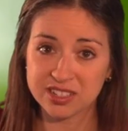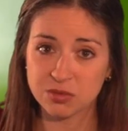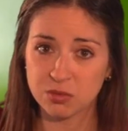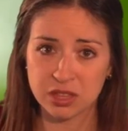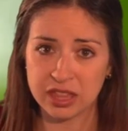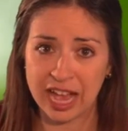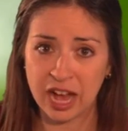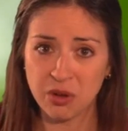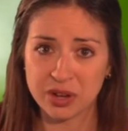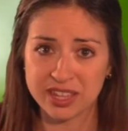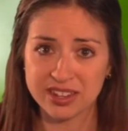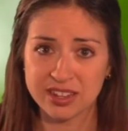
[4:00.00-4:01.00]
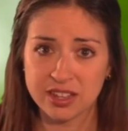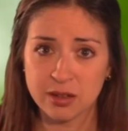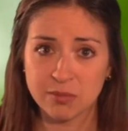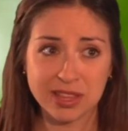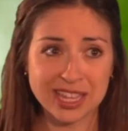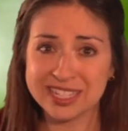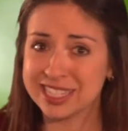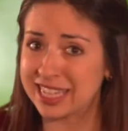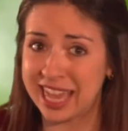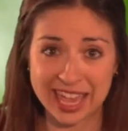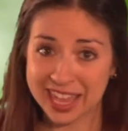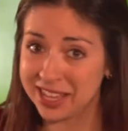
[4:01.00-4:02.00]
without it, plants
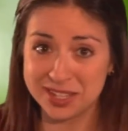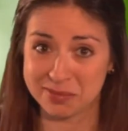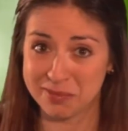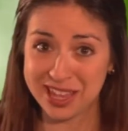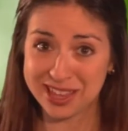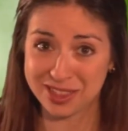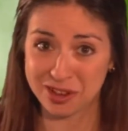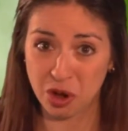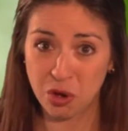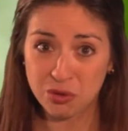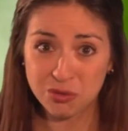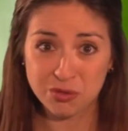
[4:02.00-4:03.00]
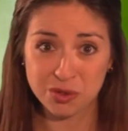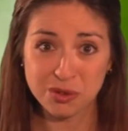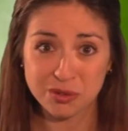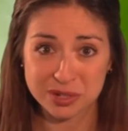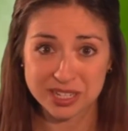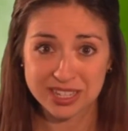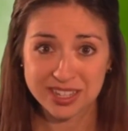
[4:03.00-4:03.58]
can't make their own food.